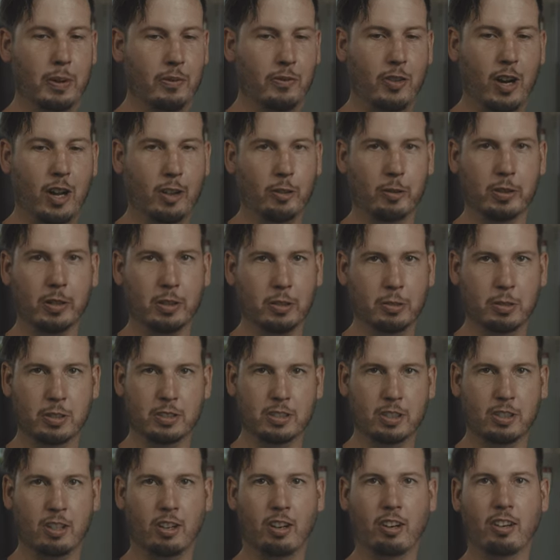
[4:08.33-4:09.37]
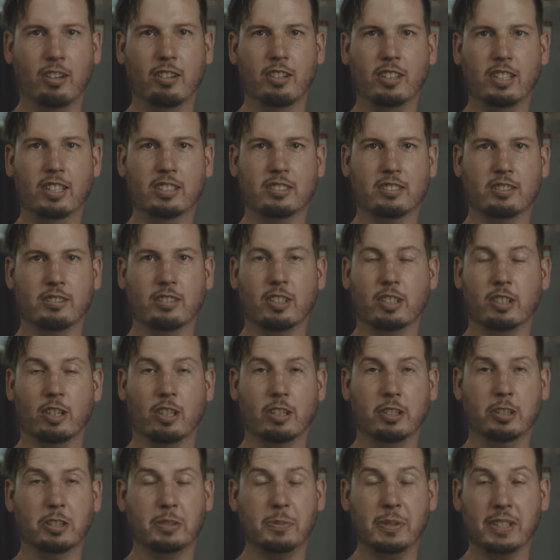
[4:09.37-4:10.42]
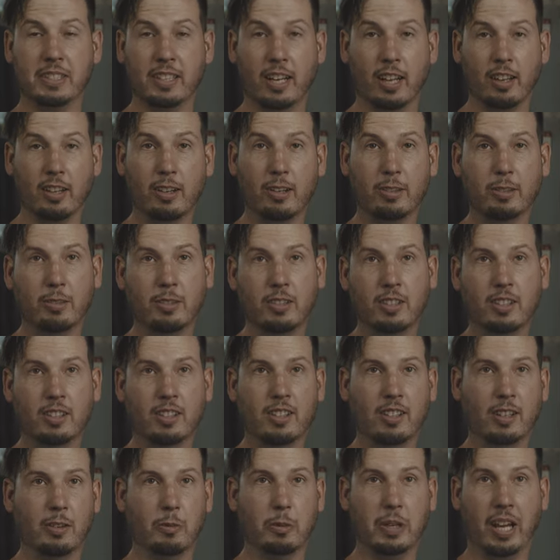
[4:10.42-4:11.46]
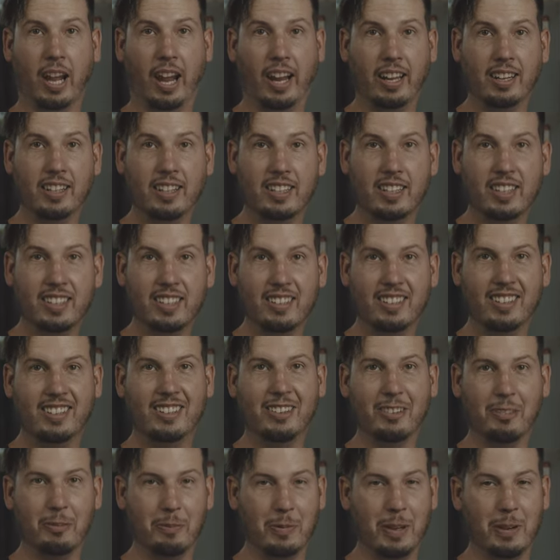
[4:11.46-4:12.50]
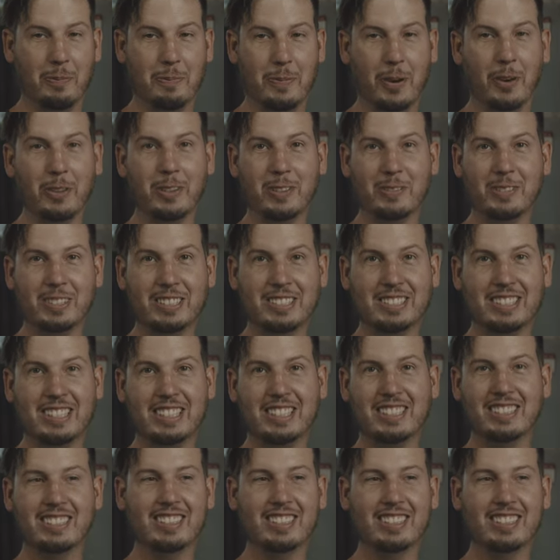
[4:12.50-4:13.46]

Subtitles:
look, and I personally really like that, and I think it looks good for what I do. Now, something to keep in mind is